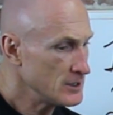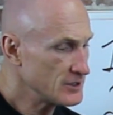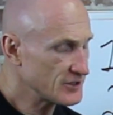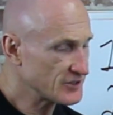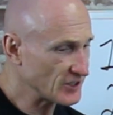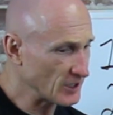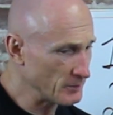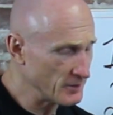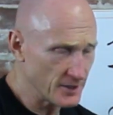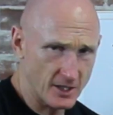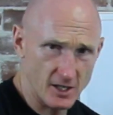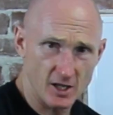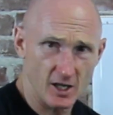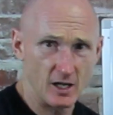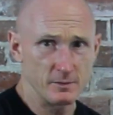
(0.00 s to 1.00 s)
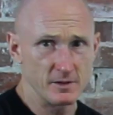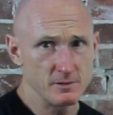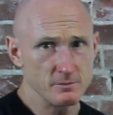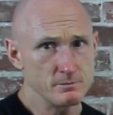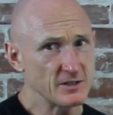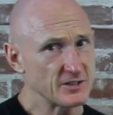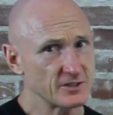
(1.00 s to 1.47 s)
Some of the
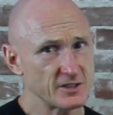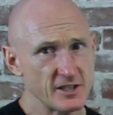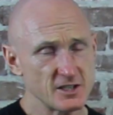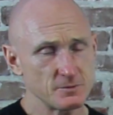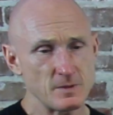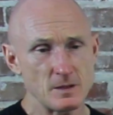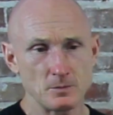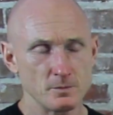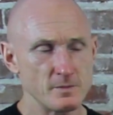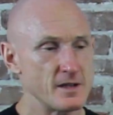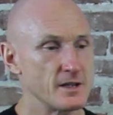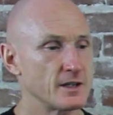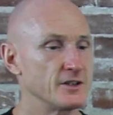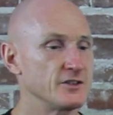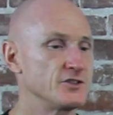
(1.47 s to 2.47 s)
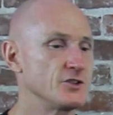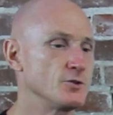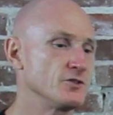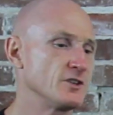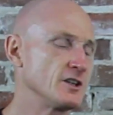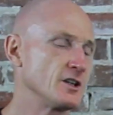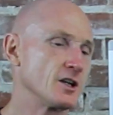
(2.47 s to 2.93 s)
common mistakes people make is
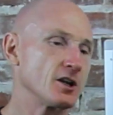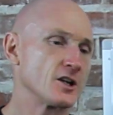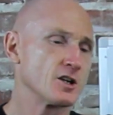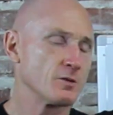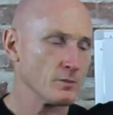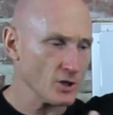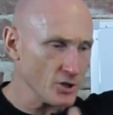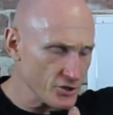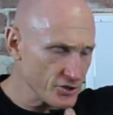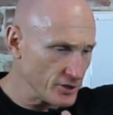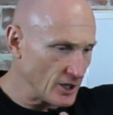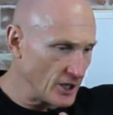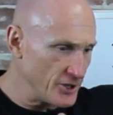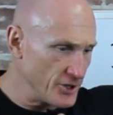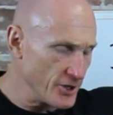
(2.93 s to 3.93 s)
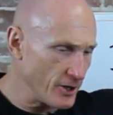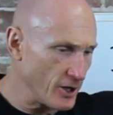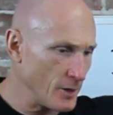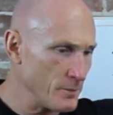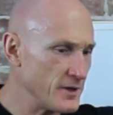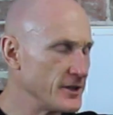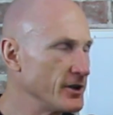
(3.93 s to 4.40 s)
using commercial
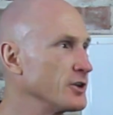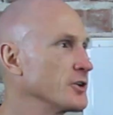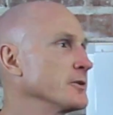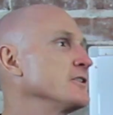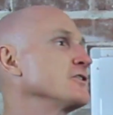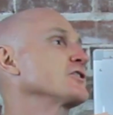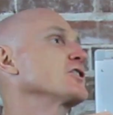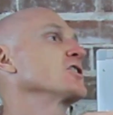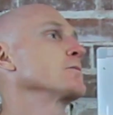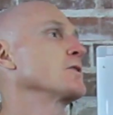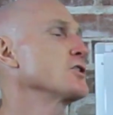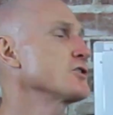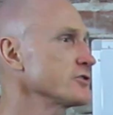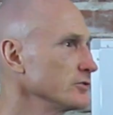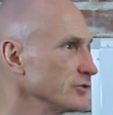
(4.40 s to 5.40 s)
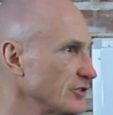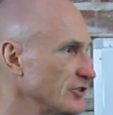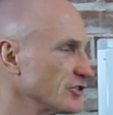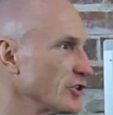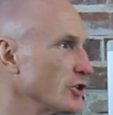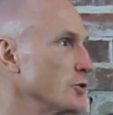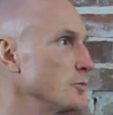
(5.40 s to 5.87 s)
underarm deodorants, commercial
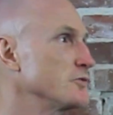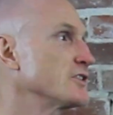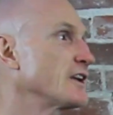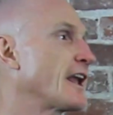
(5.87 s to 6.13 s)
soaps,